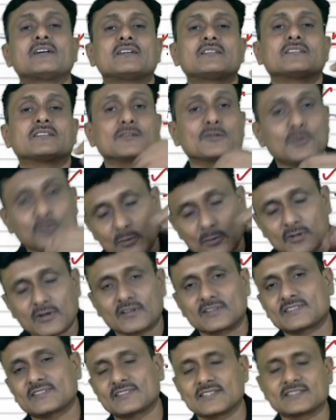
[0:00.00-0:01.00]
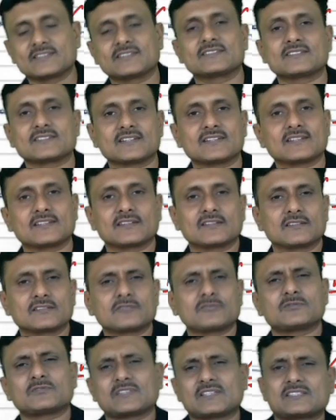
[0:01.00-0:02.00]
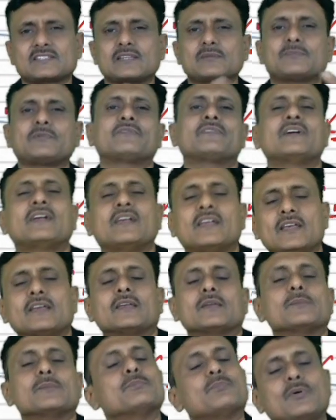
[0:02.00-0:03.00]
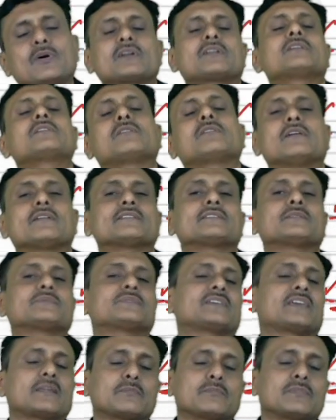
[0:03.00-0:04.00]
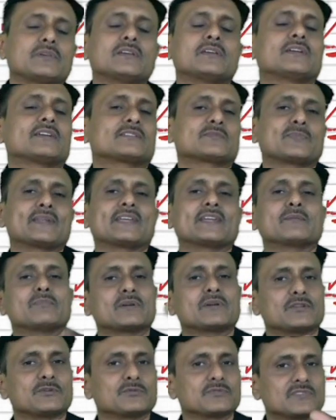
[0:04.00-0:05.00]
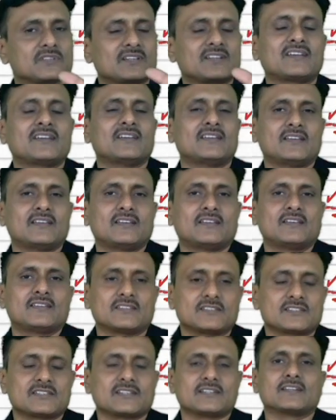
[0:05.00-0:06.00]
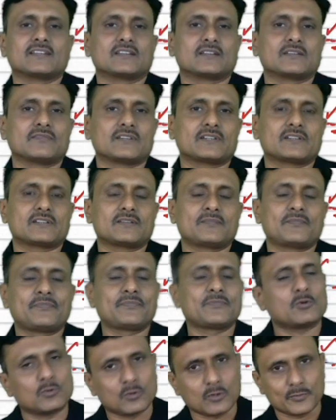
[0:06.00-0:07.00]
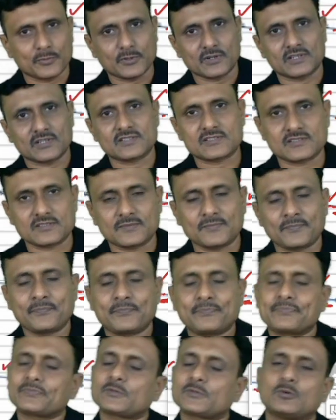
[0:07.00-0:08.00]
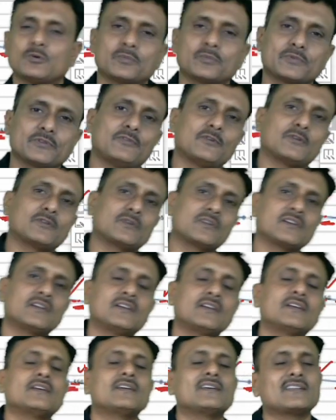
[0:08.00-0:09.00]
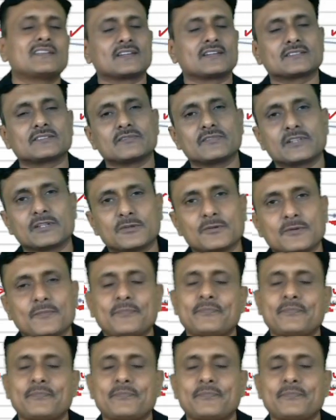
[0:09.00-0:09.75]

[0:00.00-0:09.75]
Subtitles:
the lower oxidation state increases. So such type of important concepts can be explained by using the shielding effect. Hope you understood. Hope you followed. Like the video,